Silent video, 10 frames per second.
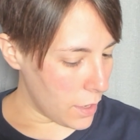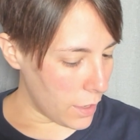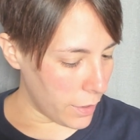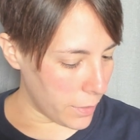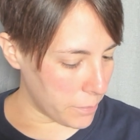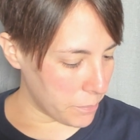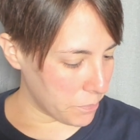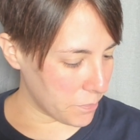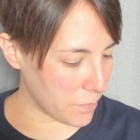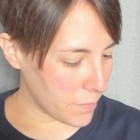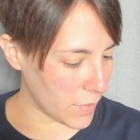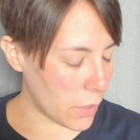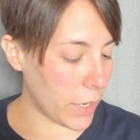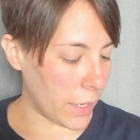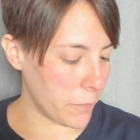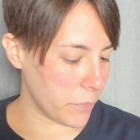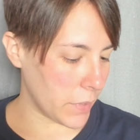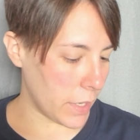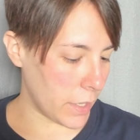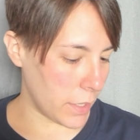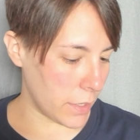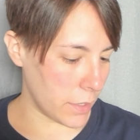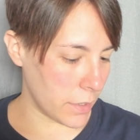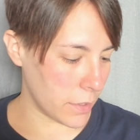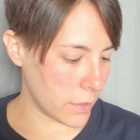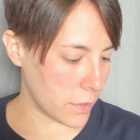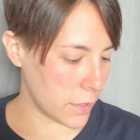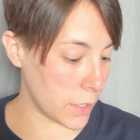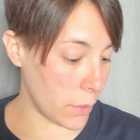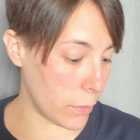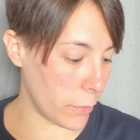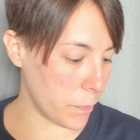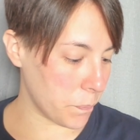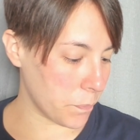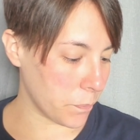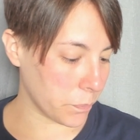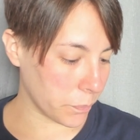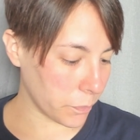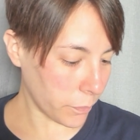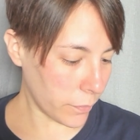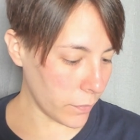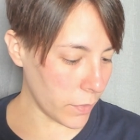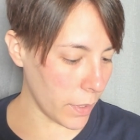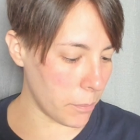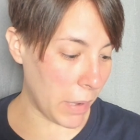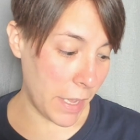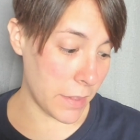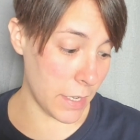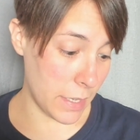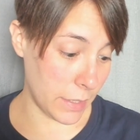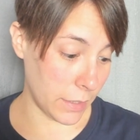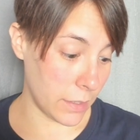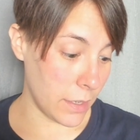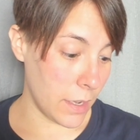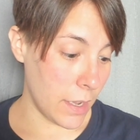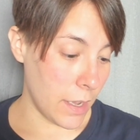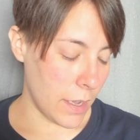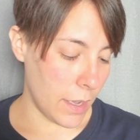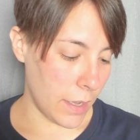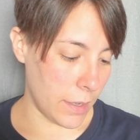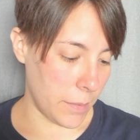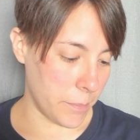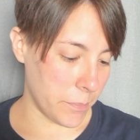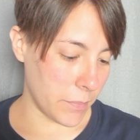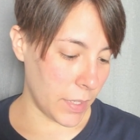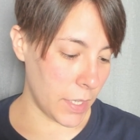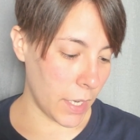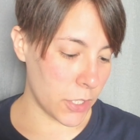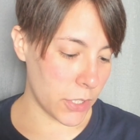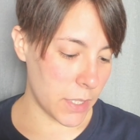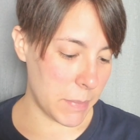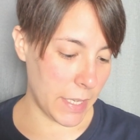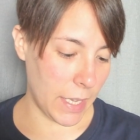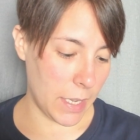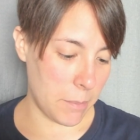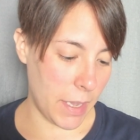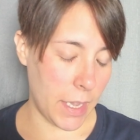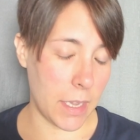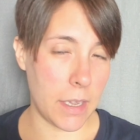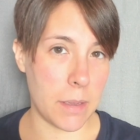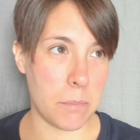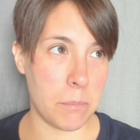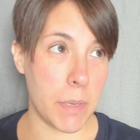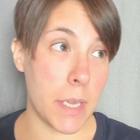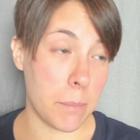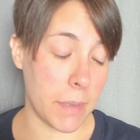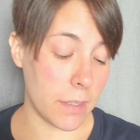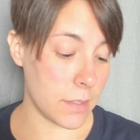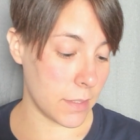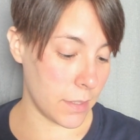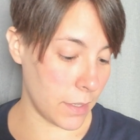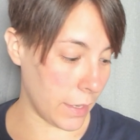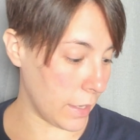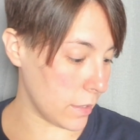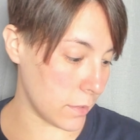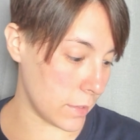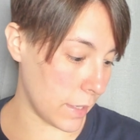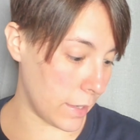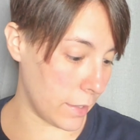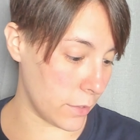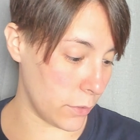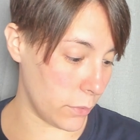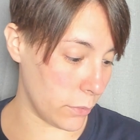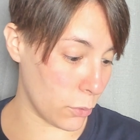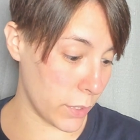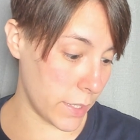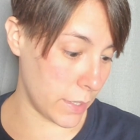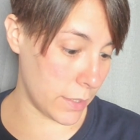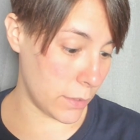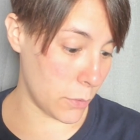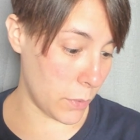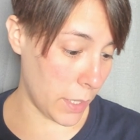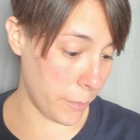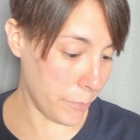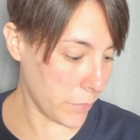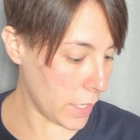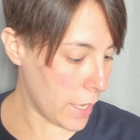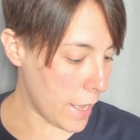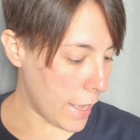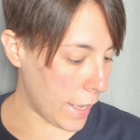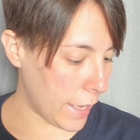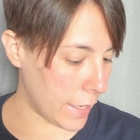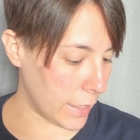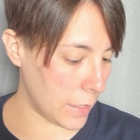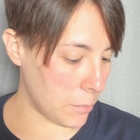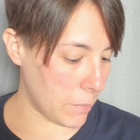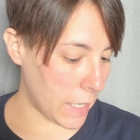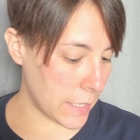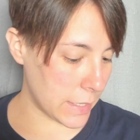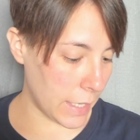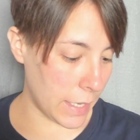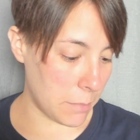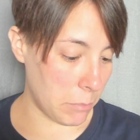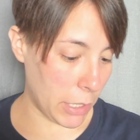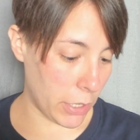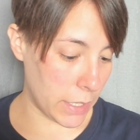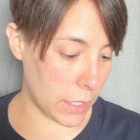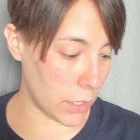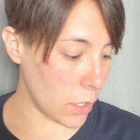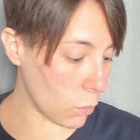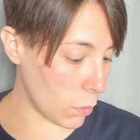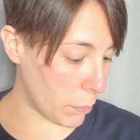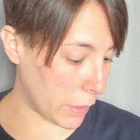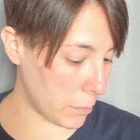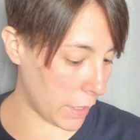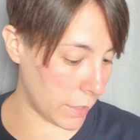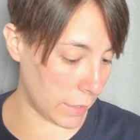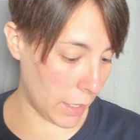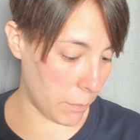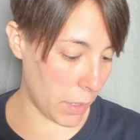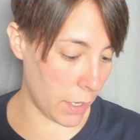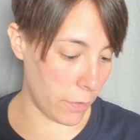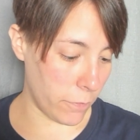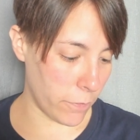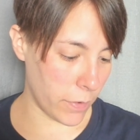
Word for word: um, okay, uh, so by then, um, he actually became a bigamist, I guess, deciding to christen his new name, and he met and married a young woman by the name of